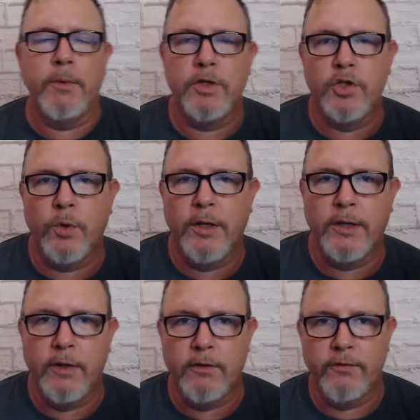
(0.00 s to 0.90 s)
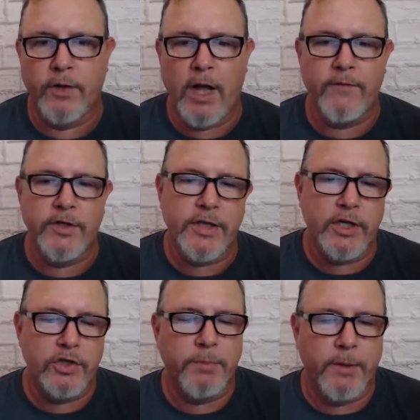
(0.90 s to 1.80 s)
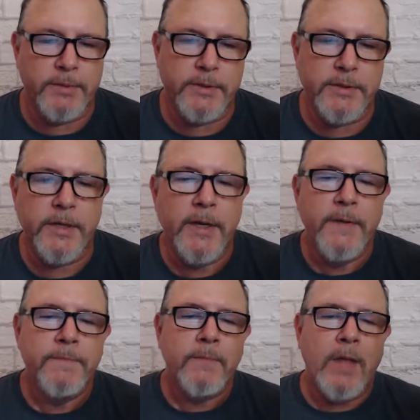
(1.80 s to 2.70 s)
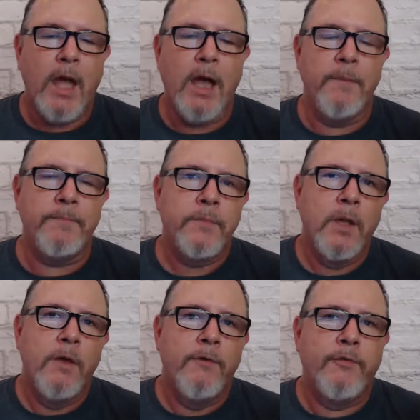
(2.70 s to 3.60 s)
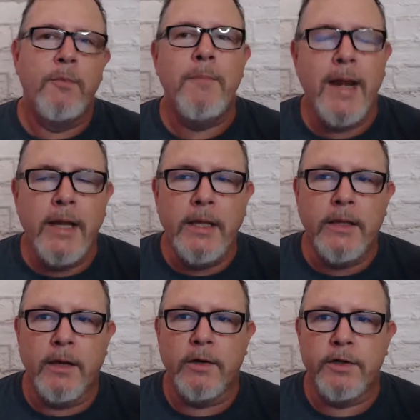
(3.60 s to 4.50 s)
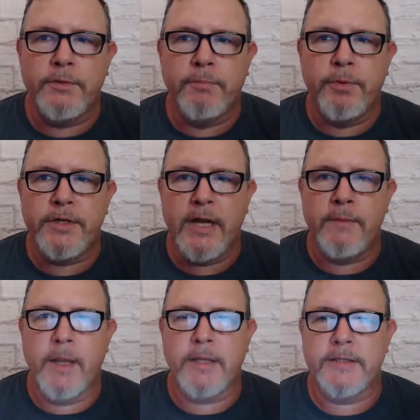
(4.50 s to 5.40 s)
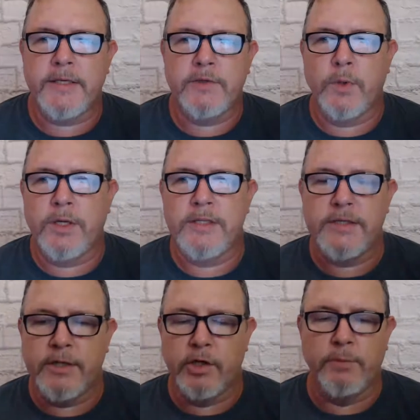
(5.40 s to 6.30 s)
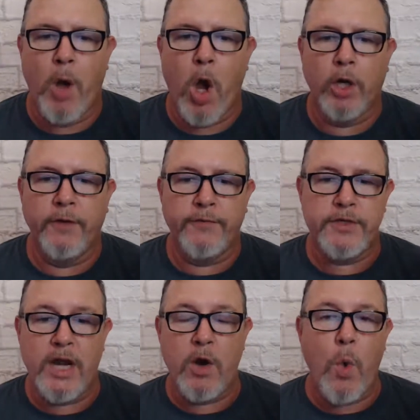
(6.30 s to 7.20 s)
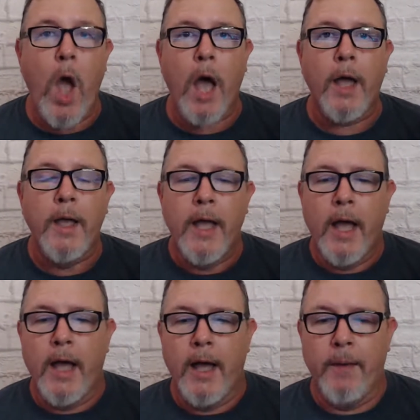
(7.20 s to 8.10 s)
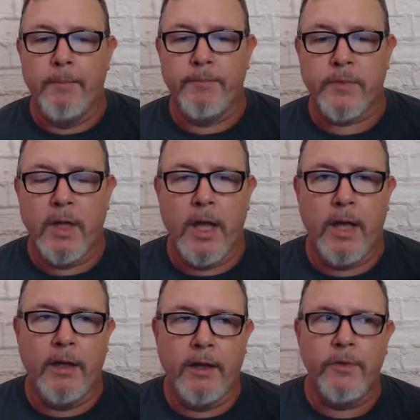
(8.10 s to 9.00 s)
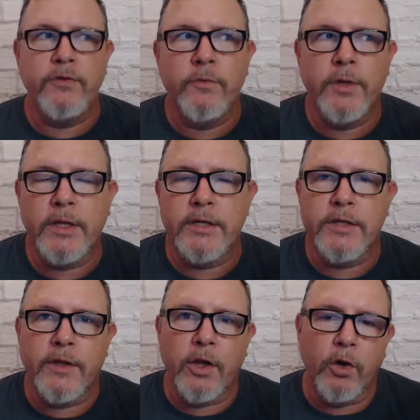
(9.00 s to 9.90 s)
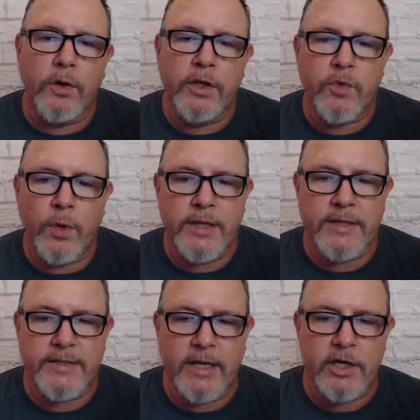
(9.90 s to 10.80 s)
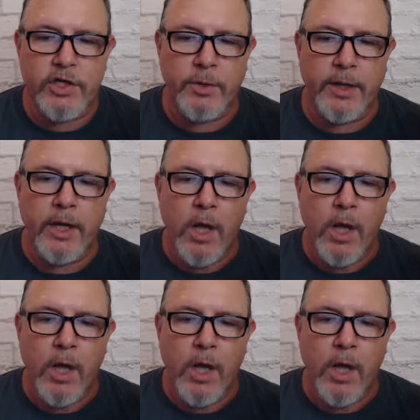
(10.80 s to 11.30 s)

shortening those for conversational purposes. For many years, Brettanomyces were considered part of terroir. It wasn't really until the early 20th century